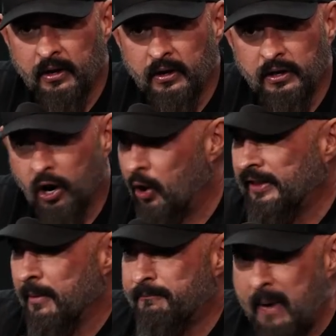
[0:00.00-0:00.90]
Mm. You know,
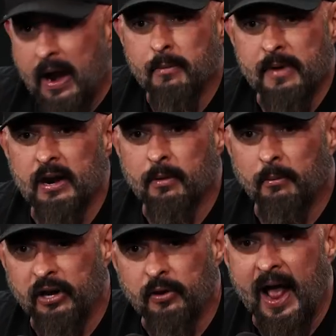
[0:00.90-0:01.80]
at the bare
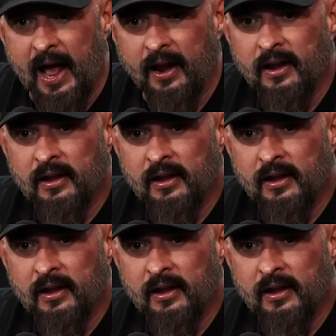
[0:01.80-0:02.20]
minimum, do that.